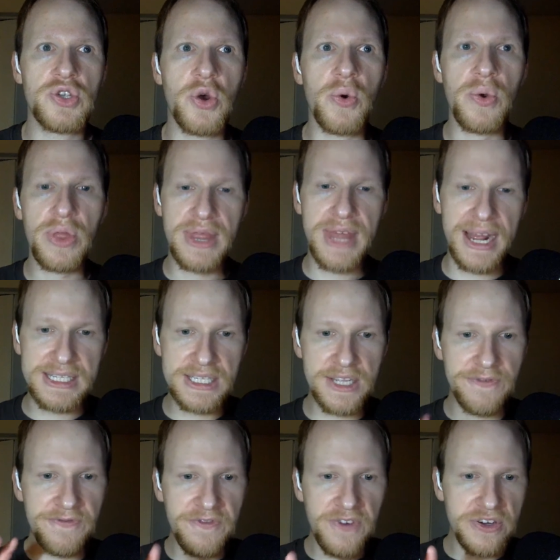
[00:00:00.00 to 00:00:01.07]
So
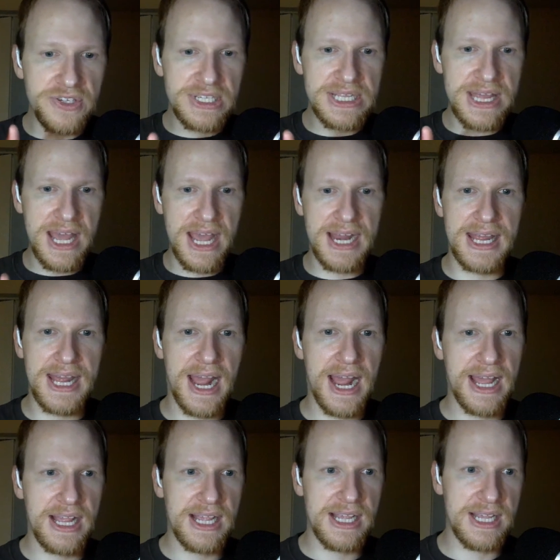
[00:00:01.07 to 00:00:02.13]
that's the first thing
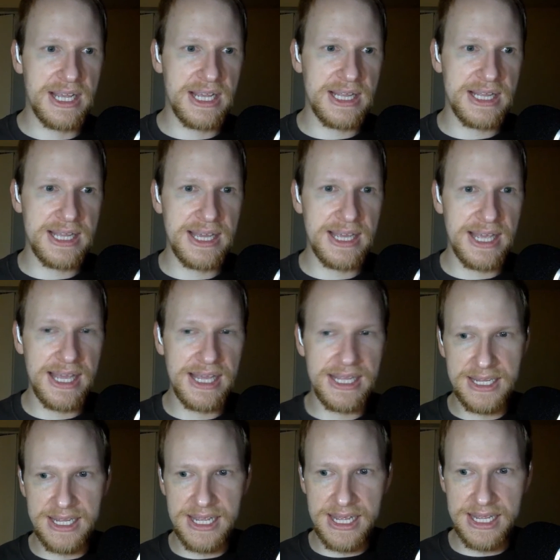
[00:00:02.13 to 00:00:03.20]
that
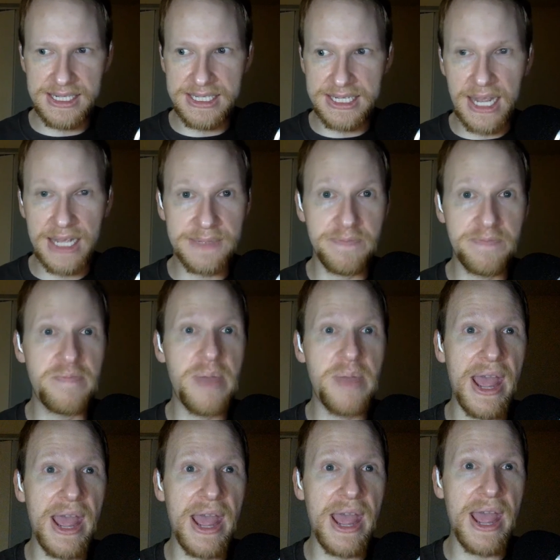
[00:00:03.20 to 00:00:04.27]
it does
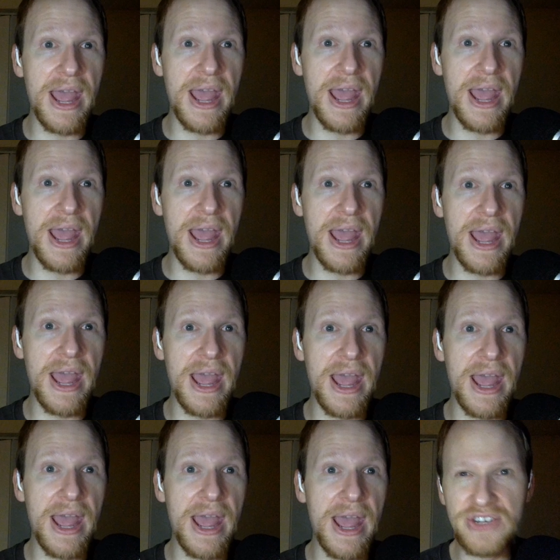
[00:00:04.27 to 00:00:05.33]
beg the
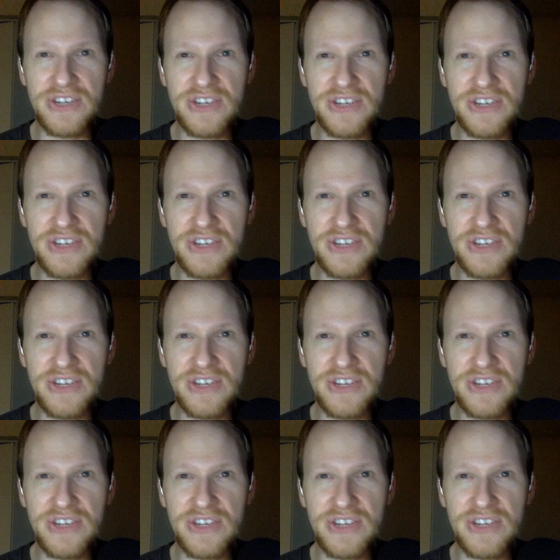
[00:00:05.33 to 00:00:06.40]
question, does it
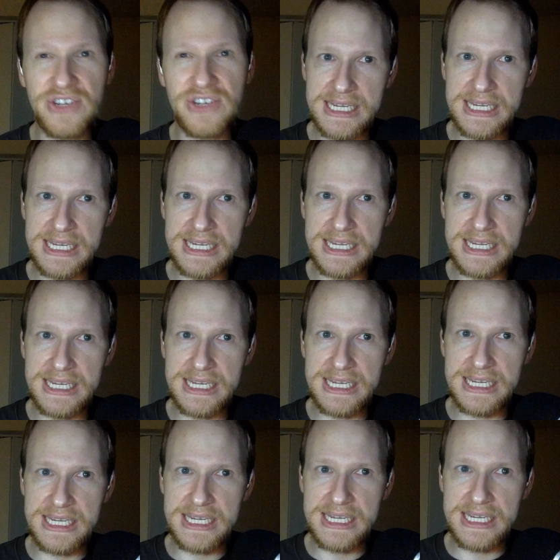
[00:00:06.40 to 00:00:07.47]
really need
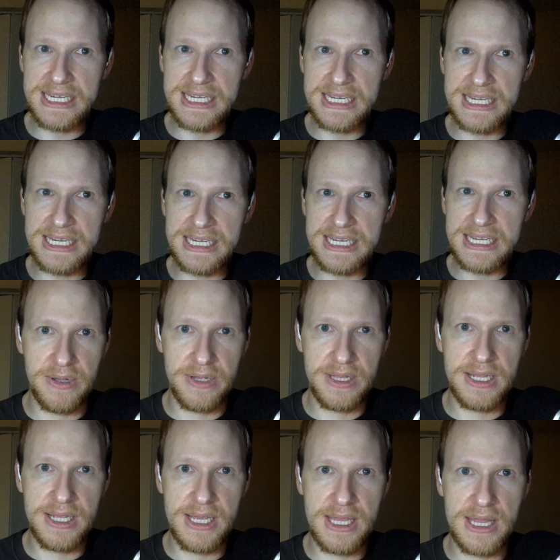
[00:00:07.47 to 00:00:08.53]
to be cleaned up
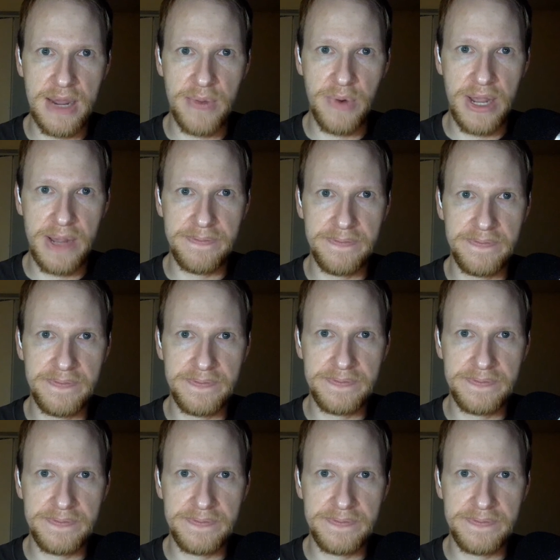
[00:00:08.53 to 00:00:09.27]
in that way?